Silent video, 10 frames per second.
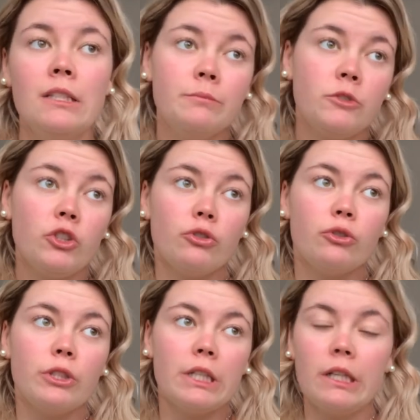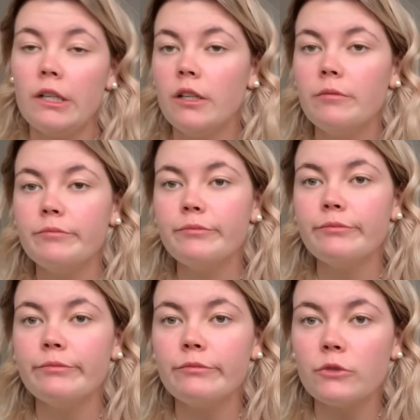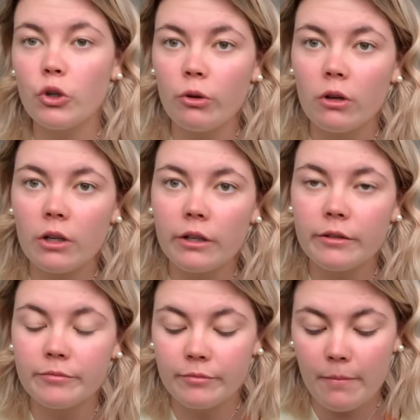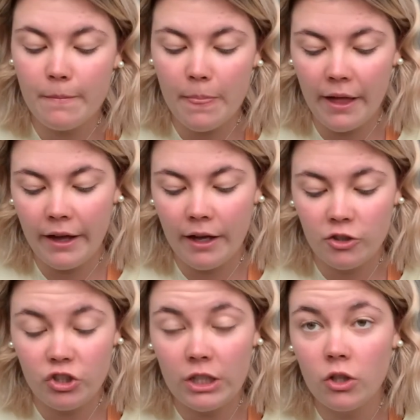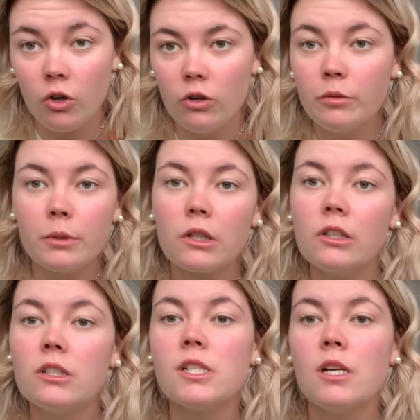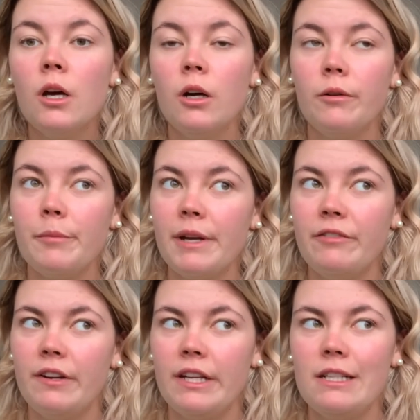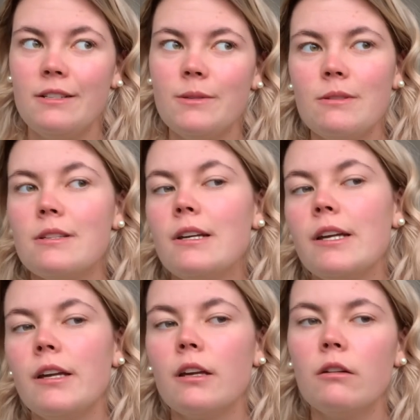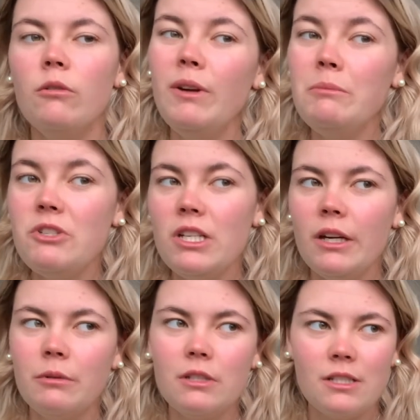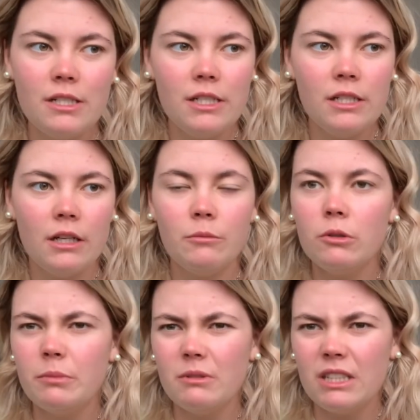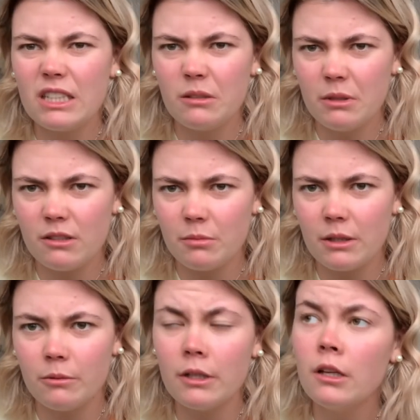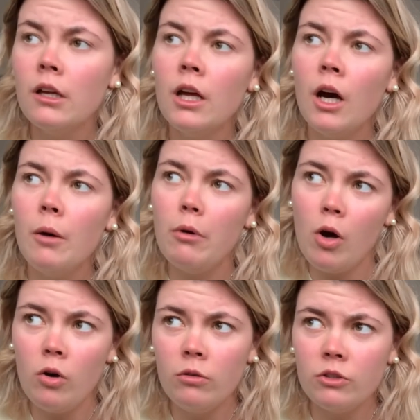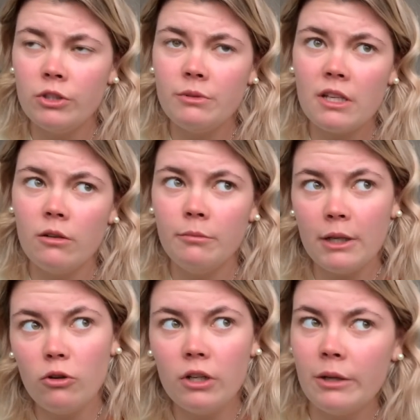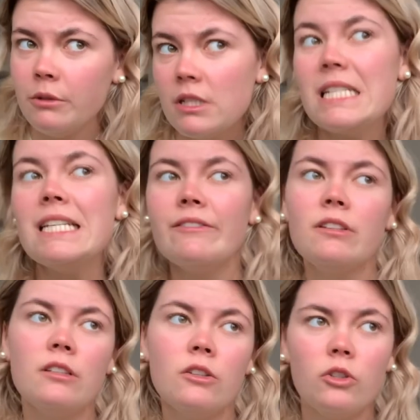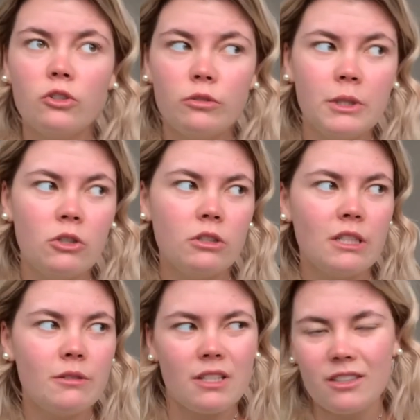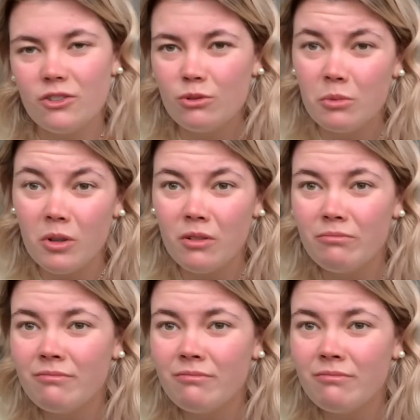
Just gonna do a Shein haul because one of my friends was like, OMG, I want to see, I'm not taking the piss by the way, but all, she was like, oh my God, I want to see everything you got, do me a haul. And I was like, do you know what?